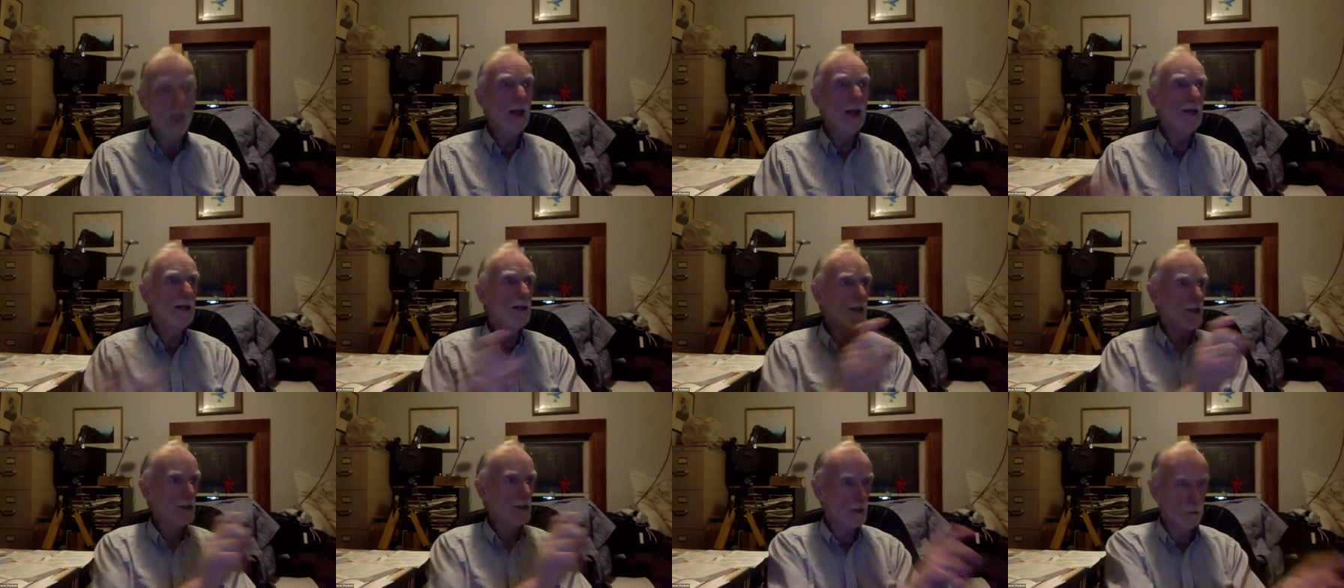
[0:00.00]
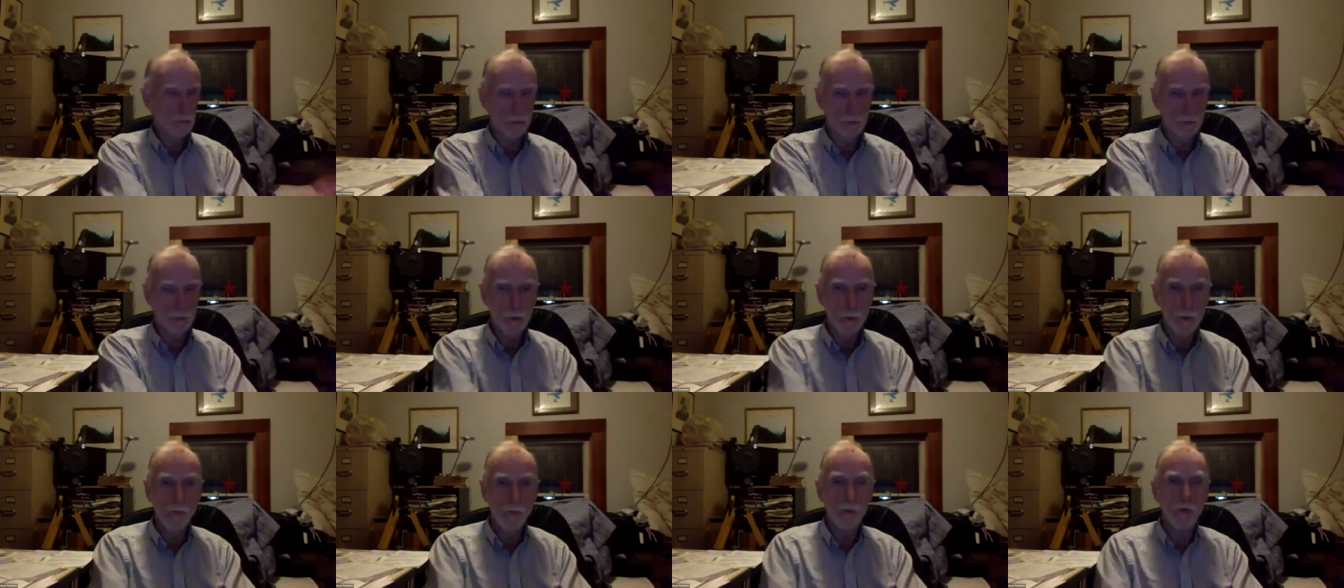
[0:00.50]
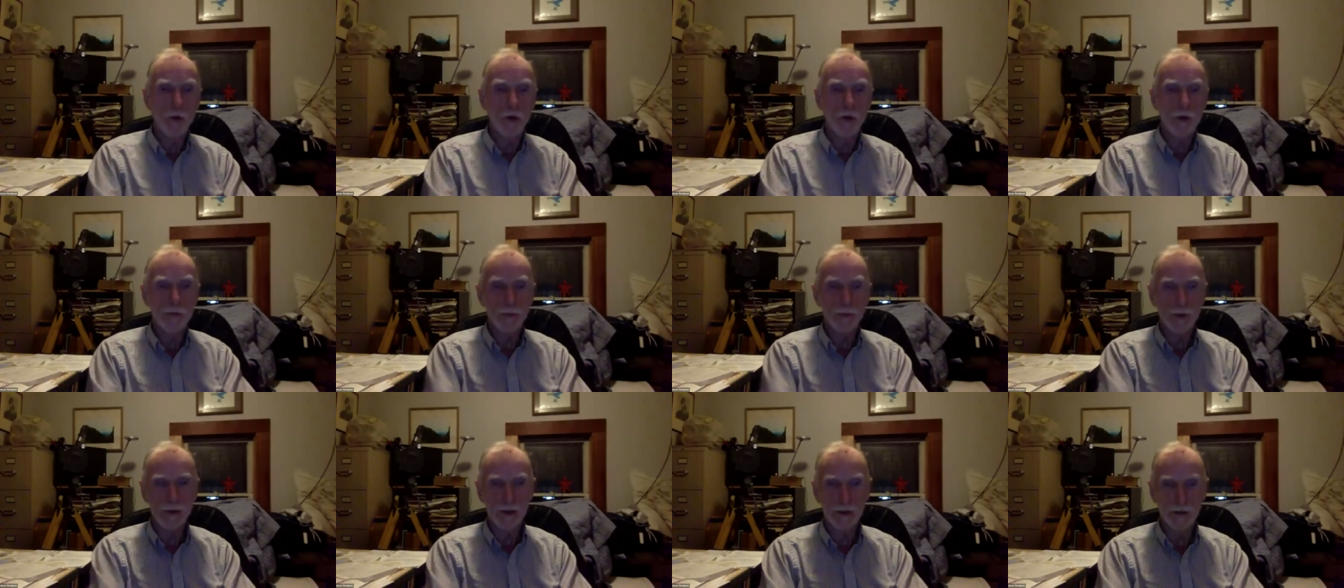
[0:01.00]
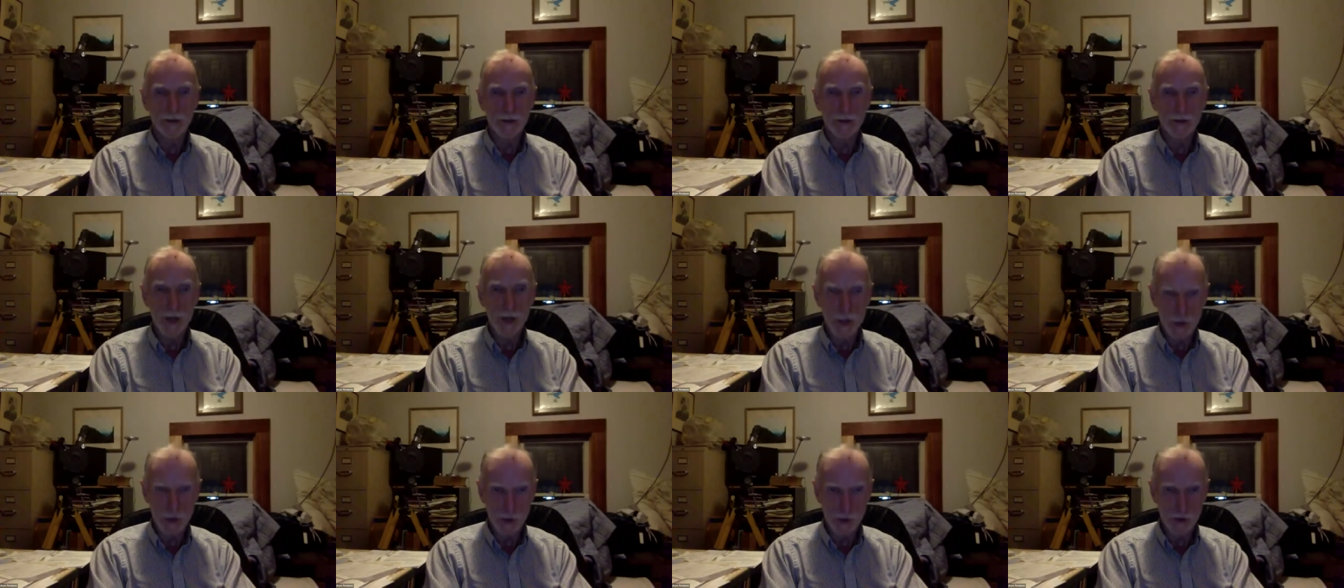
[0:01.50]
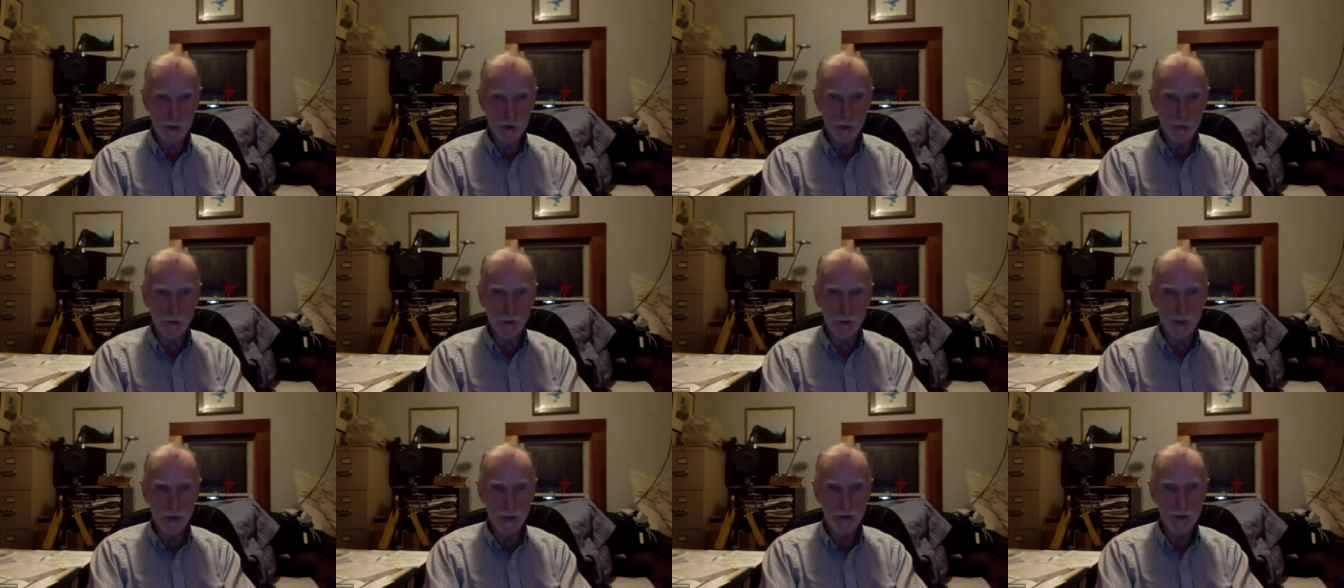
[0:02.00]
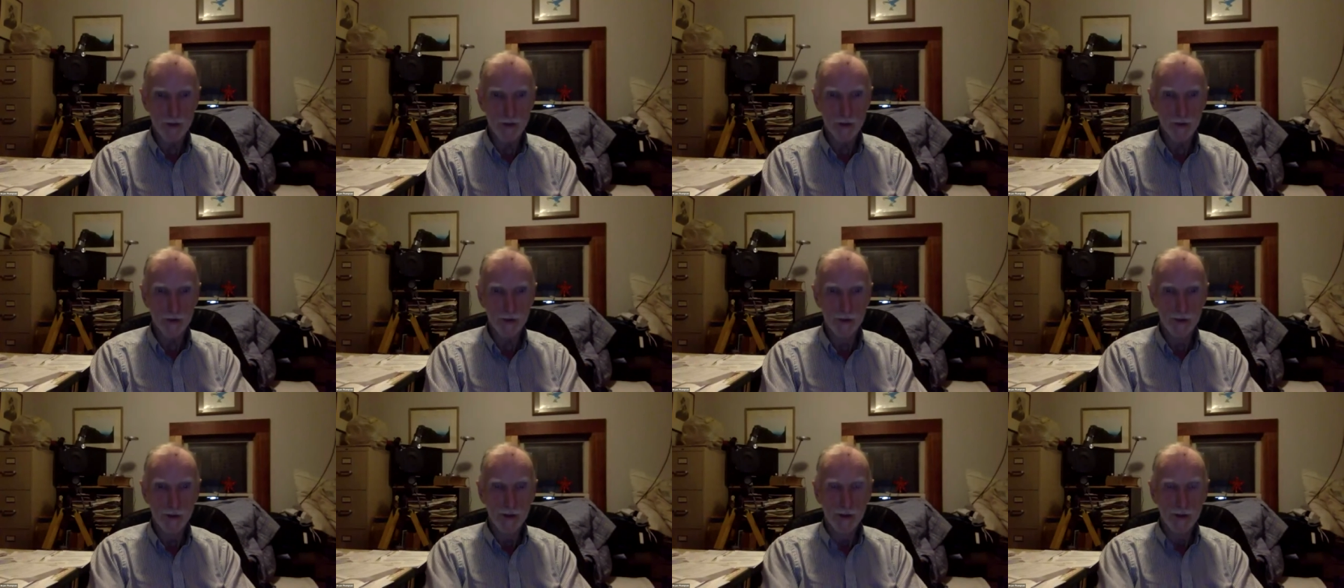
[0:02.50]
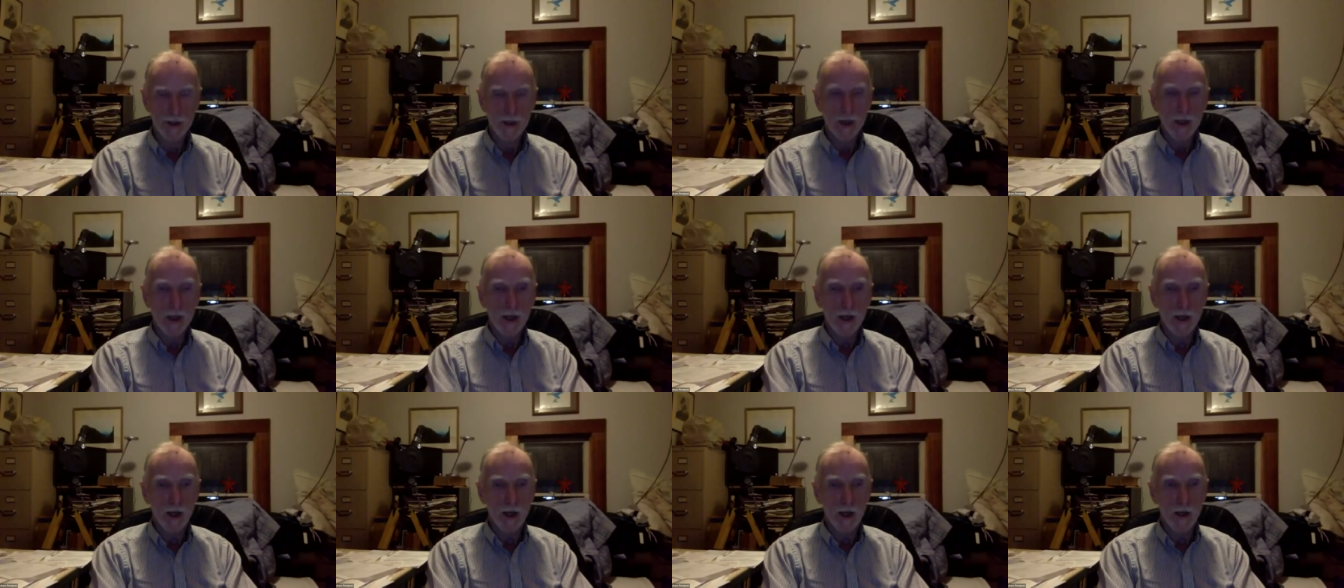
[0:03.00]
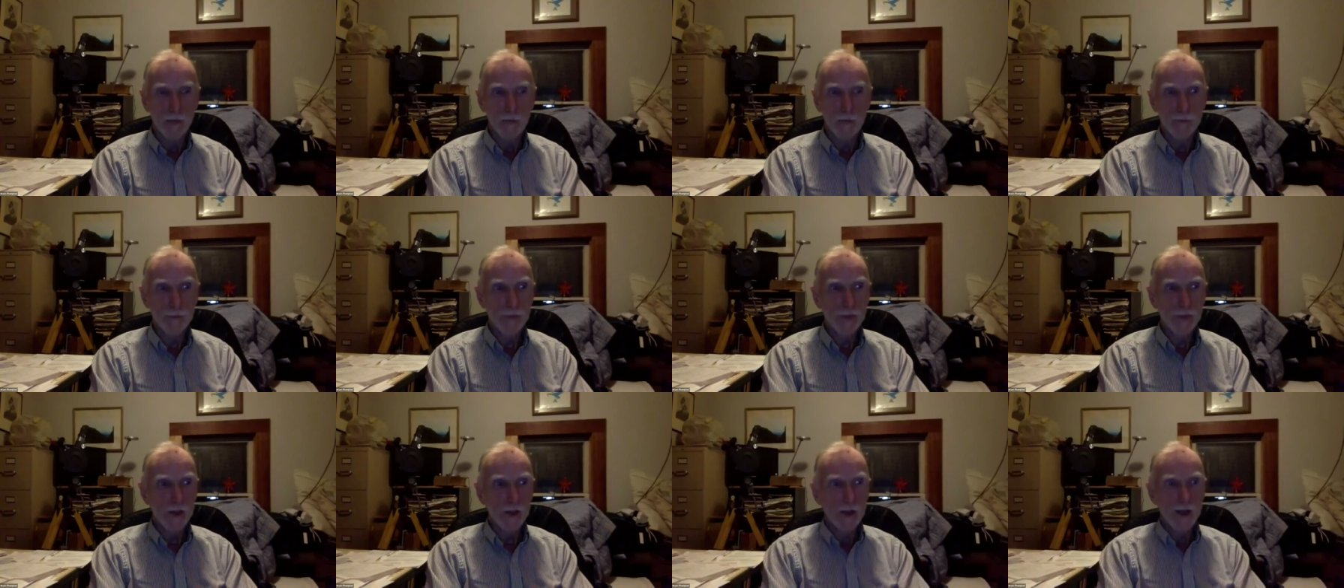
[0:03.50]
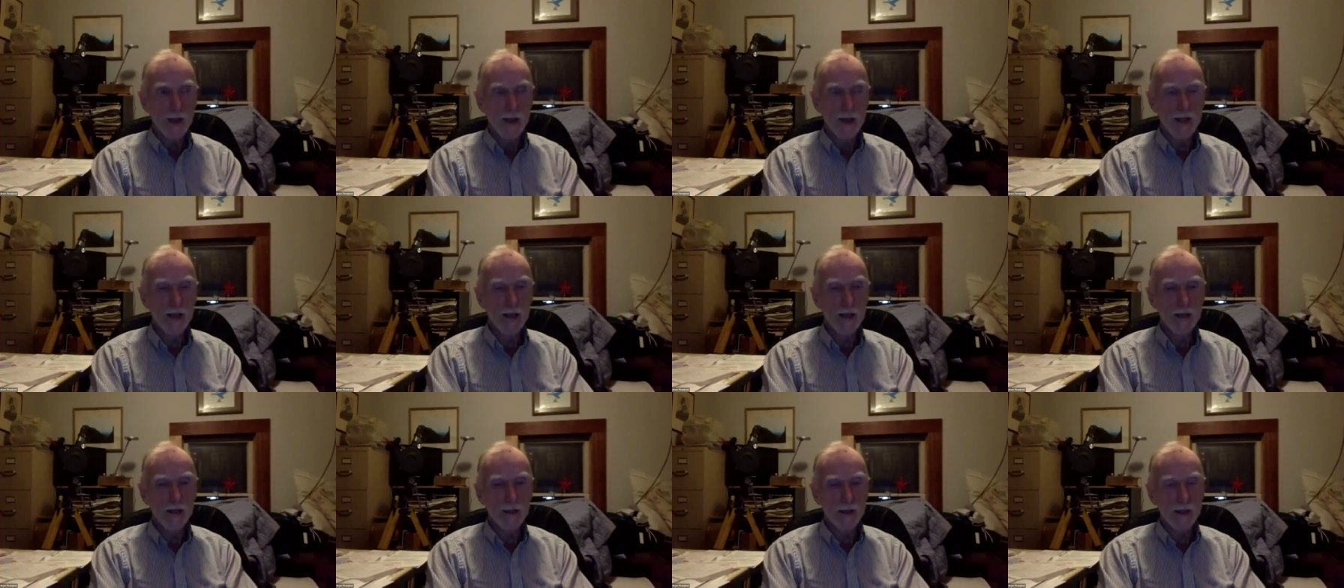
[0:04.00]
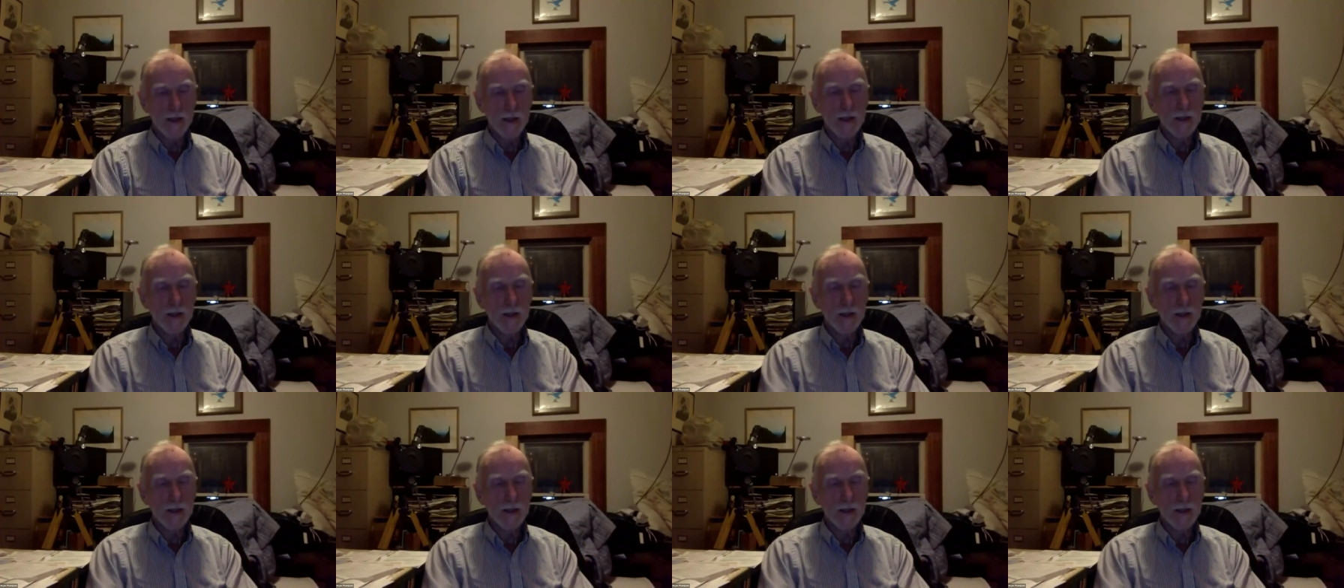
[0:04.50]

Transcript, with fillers: and then someone would point me in another direction. Um, and